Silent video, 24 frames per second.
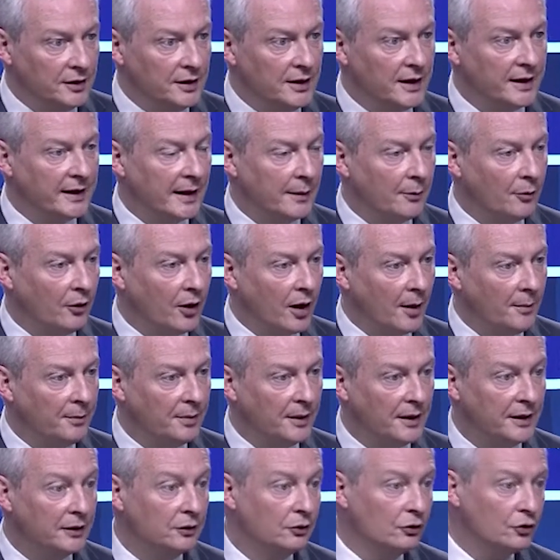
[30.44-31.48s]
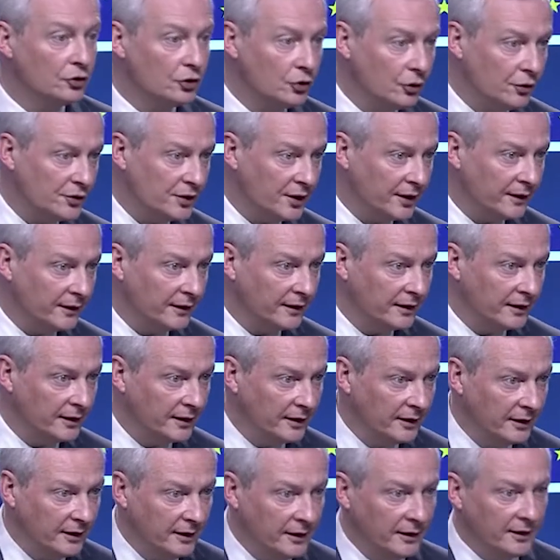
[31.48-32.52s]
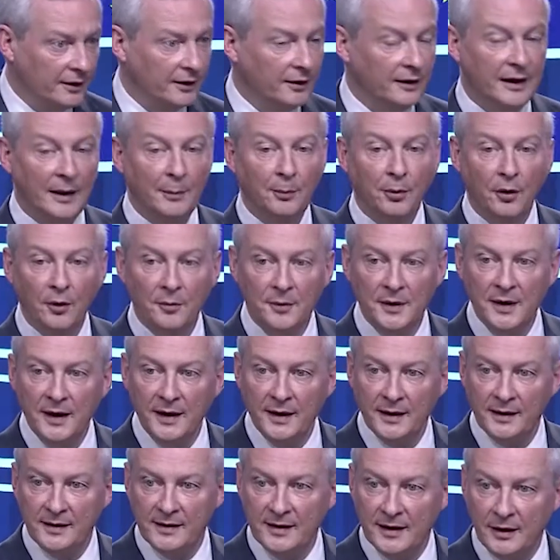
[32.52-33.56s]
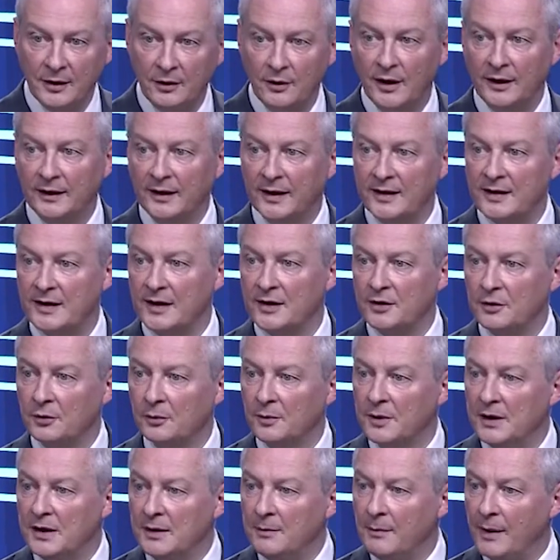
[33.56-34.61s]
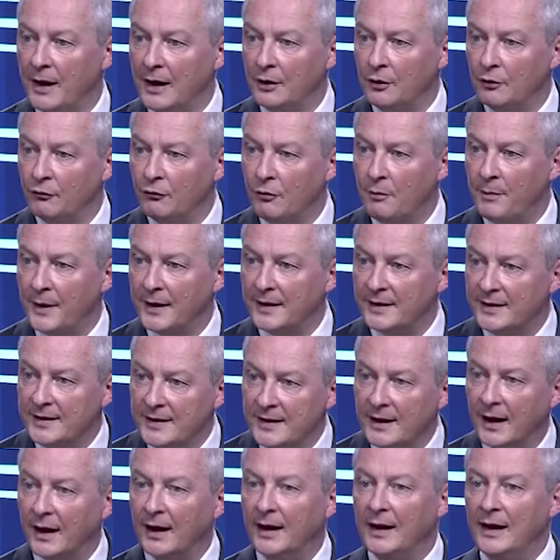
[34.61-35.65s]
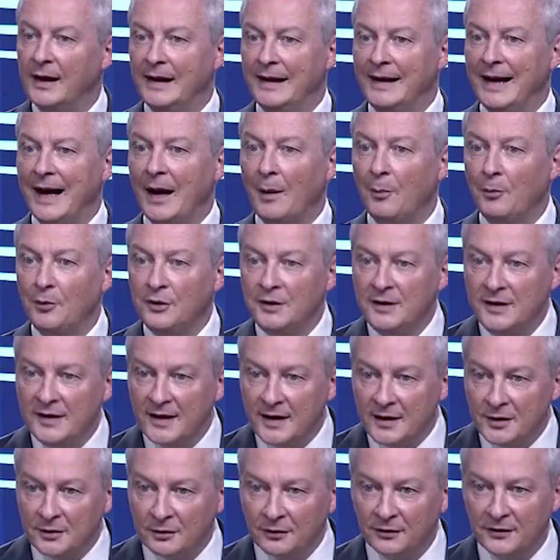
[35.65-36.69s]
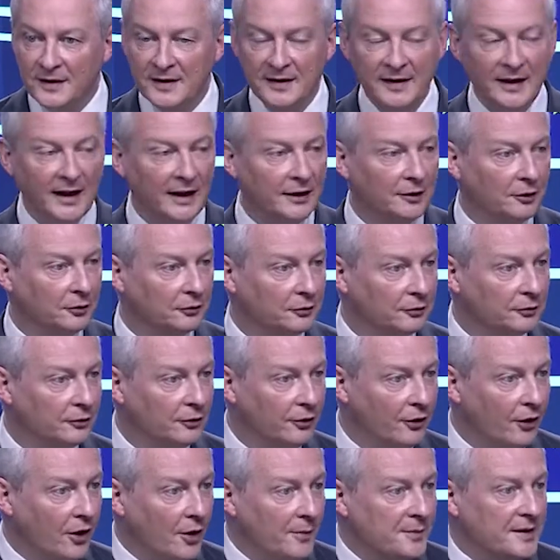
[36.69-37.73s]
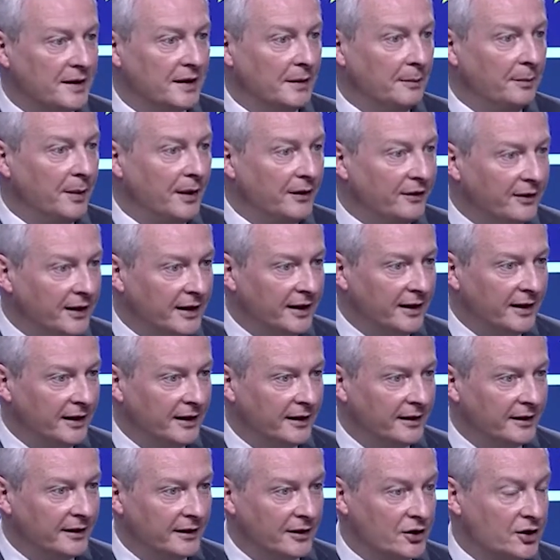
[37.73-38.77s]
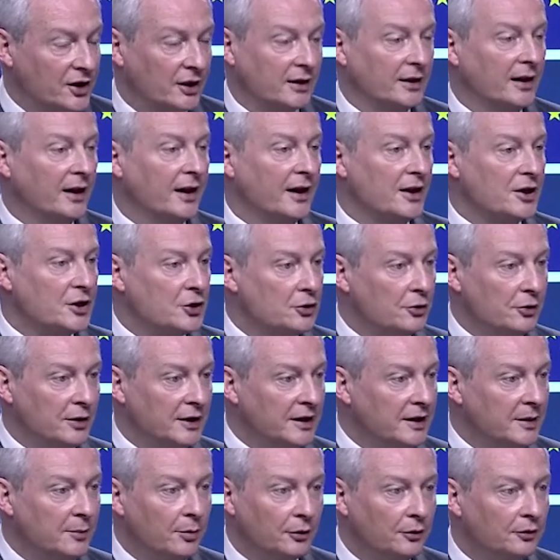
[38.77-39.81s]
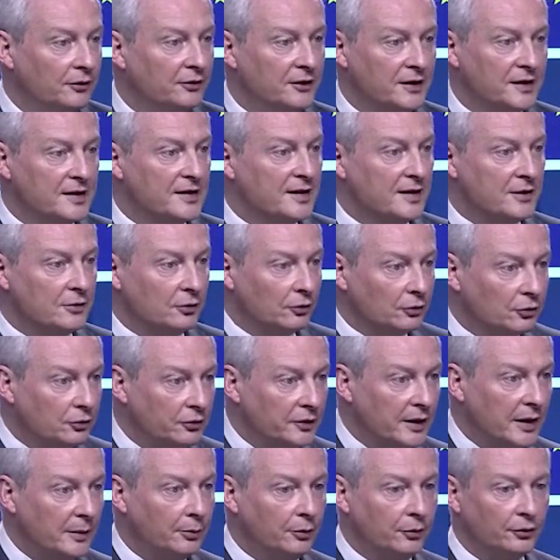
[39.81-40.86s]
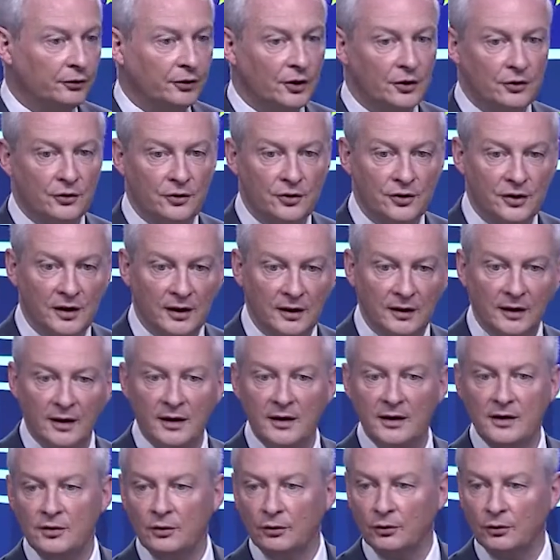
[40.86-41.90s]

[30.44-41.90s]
questions, but Paolo Gentiloni also pointed out two things. First of all, the minimum tax rate doesn't mean fiscal, or rather tax harmonization across Europe. That's not the case.